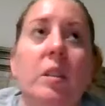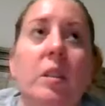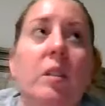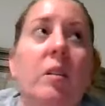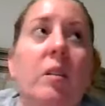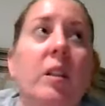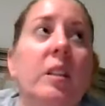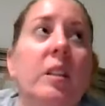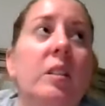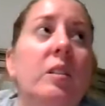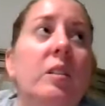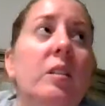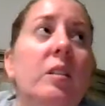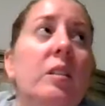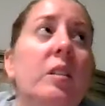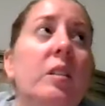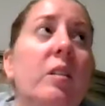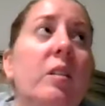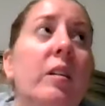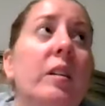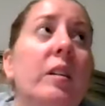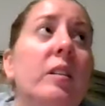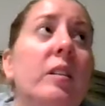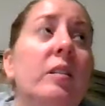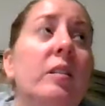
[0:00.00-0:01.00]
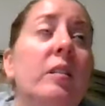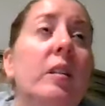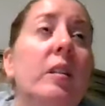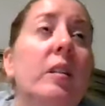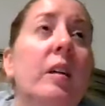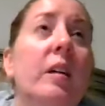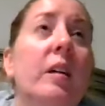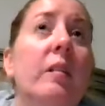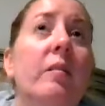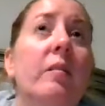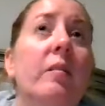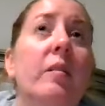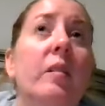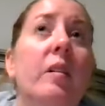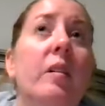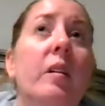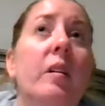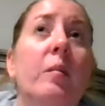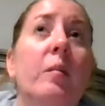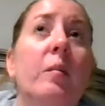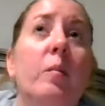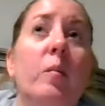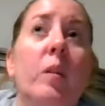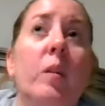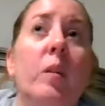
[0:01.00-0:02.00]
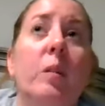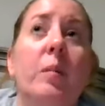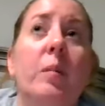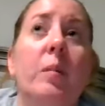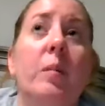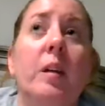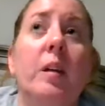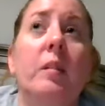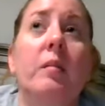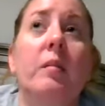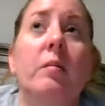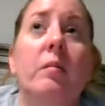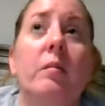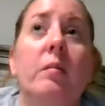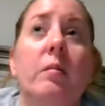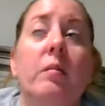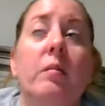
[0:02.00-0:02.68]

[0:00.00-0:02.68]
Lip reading: So I did have one of my